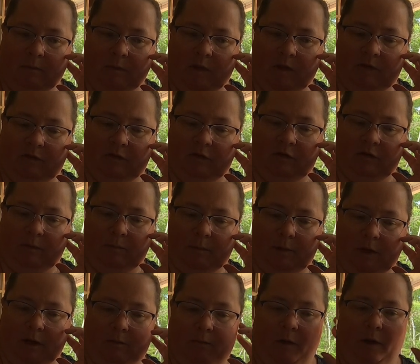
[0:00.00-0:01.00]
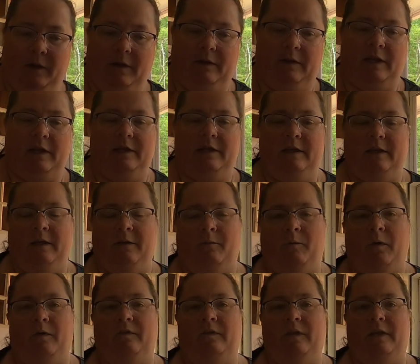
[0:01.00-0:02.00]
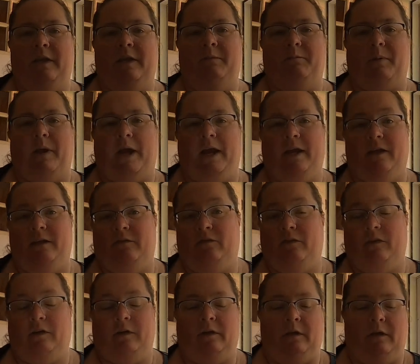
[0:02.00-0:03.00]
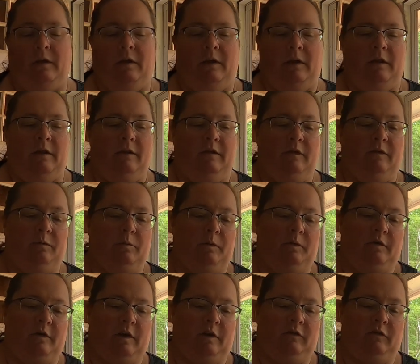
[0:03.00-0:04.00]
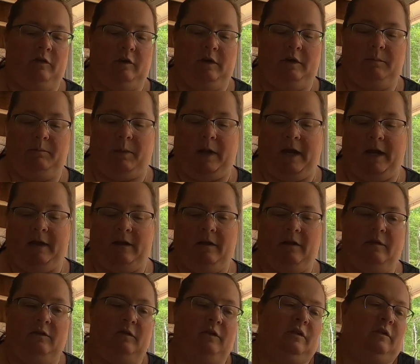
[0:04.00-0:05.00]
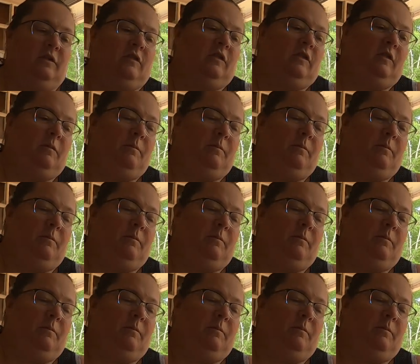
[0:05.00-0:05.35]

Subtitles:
plus shipping, but it wasn't in packaging. This one's actually in packaging.